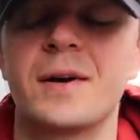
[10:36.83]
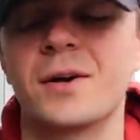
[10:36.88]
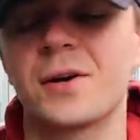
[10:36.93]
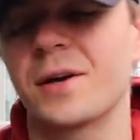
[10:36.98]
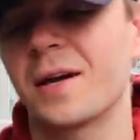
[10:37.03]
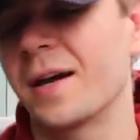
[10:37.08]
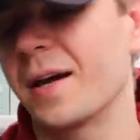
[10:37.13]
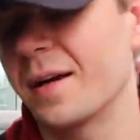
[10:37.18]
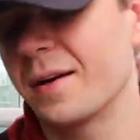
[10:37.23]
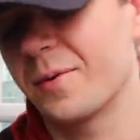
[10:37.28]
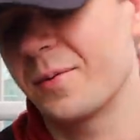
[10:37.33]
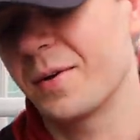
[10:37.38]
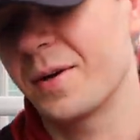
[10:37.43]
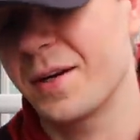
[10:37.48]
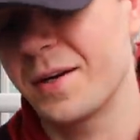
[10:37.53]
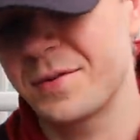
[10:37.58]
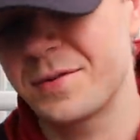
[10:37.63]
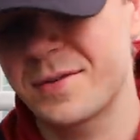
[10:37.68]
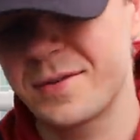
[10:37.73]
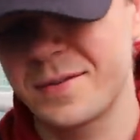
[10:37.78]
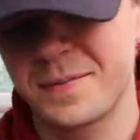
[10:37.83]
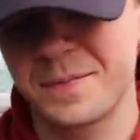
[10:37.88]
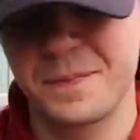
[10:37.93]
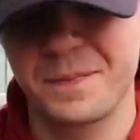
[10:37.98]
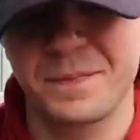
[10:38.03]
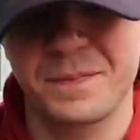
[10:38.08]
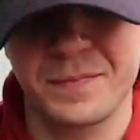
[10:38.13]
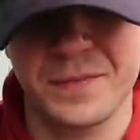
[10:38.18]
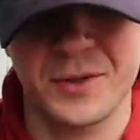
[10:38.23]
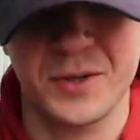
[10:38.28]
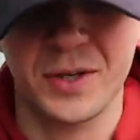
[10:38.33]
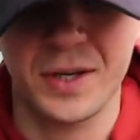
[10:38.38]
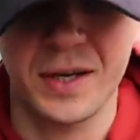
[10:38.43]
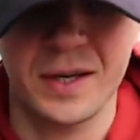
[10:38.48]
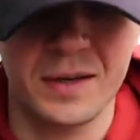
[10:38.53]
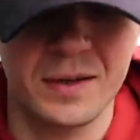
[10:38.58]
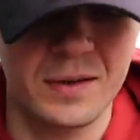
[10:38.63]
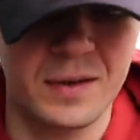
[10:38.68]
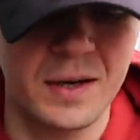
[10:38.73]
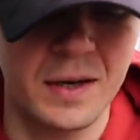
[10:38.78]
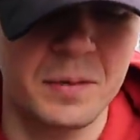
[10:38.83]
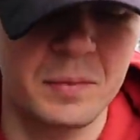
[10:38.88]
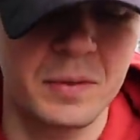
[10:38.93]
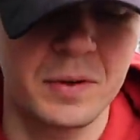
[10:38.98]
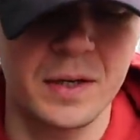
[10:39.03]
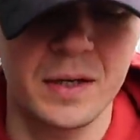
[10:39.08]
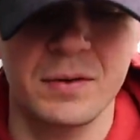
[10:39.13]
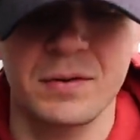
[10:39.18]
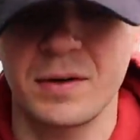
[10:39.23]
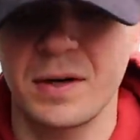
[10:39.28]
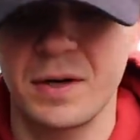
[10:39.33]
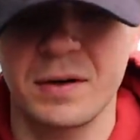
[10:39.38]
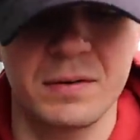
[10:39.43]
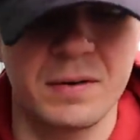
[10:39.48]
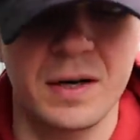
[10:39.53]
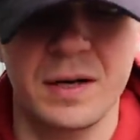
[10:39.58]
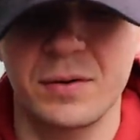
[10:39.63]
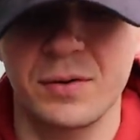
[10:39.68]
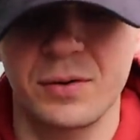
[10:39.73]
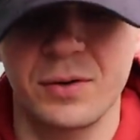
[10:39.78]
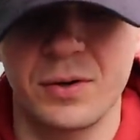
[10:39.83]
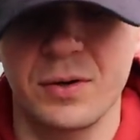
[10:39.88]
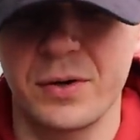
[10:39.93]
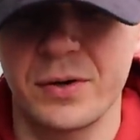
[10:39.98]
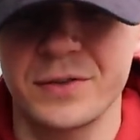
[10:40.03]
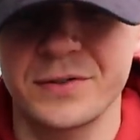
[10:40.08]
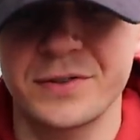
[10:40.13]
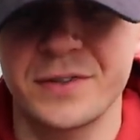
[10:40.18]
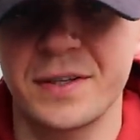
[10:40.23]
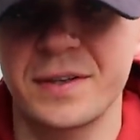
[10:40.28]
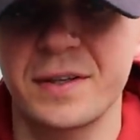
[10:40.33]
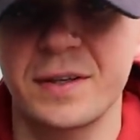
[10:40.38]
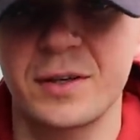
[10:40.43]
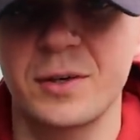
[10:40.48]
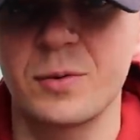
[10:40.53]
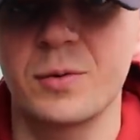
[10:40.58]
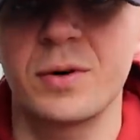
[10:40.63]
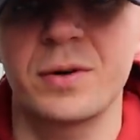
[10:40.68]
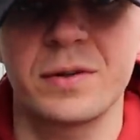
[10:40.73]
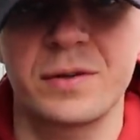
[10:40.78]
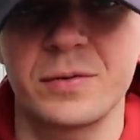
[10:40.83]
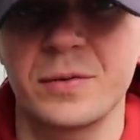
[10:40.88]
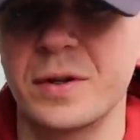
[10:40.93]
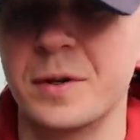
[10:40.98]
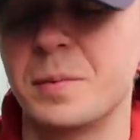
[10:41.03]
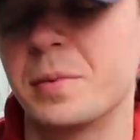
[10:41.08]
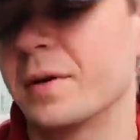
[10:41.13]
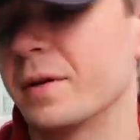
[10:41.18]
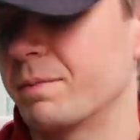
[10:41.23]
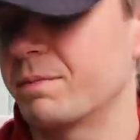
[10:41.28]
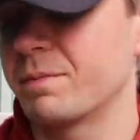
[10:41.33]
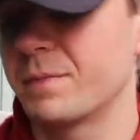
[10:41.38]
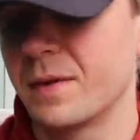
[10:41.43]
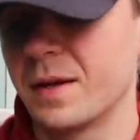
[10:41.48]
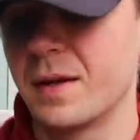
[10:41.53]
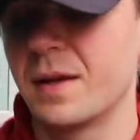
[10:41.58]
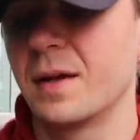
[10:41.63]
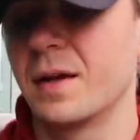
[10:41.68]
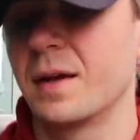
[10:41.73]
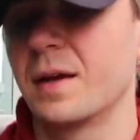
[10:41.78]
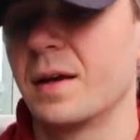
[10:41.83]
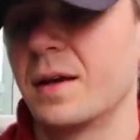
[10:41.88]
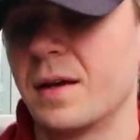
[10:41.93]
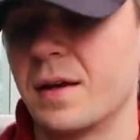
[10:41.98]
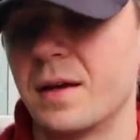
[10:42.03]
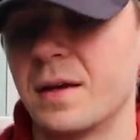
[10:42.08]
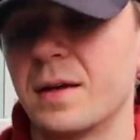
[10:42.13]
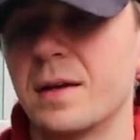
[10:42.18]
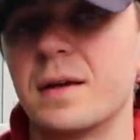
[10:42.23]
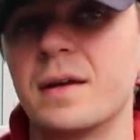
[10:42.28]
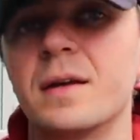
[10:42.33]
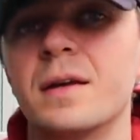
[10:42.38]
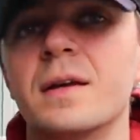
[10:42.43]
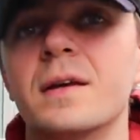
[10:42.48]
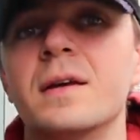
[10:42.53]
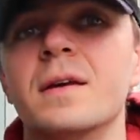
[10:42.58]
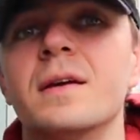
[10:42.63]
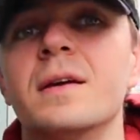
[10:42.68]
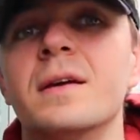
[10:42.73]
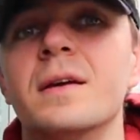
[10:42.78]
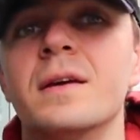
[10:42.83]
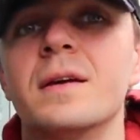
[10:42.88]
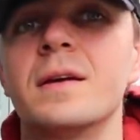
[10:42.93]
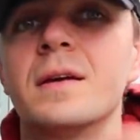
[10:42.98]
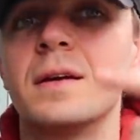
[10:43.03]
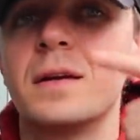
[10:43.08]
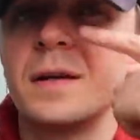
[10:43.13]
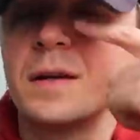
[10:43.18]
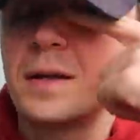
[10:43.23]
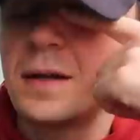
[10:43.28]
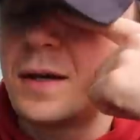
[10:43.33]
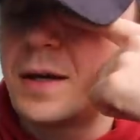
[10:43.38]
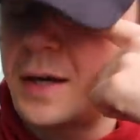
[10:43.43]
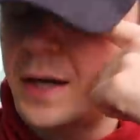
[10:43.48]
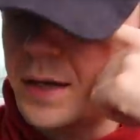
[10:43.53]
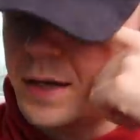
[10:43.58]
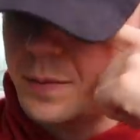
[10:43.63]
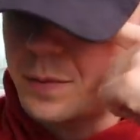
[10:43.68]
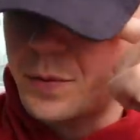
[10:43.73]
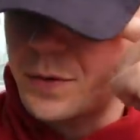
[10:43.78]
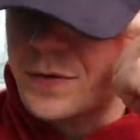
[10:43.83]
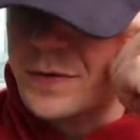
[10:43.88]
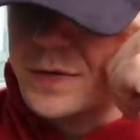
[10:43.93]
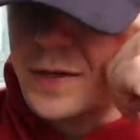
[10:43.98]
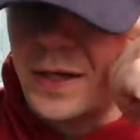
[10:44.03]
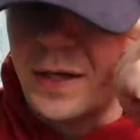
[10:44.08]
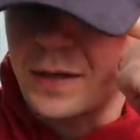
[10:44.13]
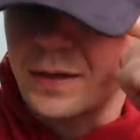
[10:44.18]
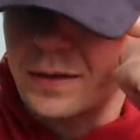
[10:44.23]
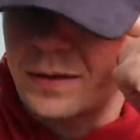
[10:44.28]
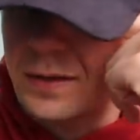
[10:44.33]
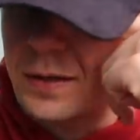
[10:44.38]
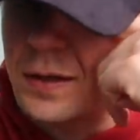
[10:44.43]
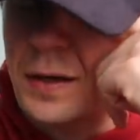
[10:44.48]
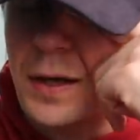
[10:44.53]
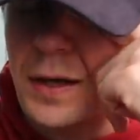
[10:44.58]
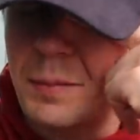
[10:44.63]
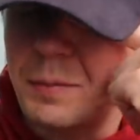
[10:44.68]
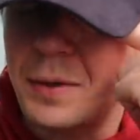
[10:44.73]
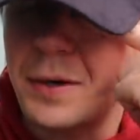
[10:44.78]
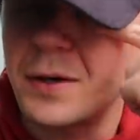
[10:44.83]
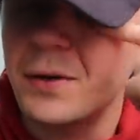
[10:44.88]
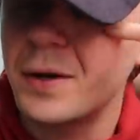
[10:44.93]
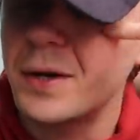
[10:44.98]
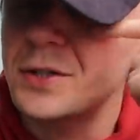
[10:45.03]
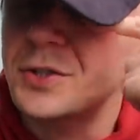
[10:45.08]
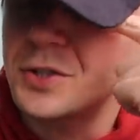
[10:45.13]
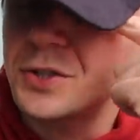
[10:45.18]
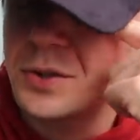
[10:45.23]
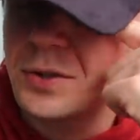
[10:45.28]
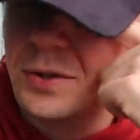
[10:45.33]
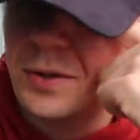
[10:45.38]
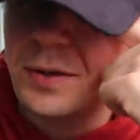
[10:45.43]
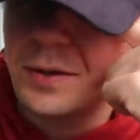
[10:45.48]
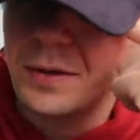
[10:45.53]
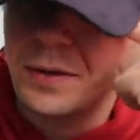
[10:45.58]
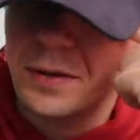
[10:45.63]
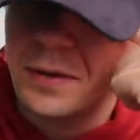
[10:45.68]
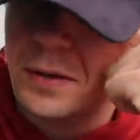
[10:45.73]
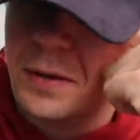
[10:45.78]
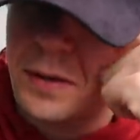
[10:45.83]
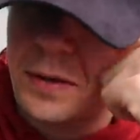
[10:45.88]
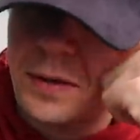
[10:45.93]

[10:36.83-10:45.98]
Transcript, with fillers: Okay. okay, I believe you. I, I, don't know, honestly. I think you won three, but... And what is that ratio? 80%, right? 80%. Yeah, You've won ratio, one game.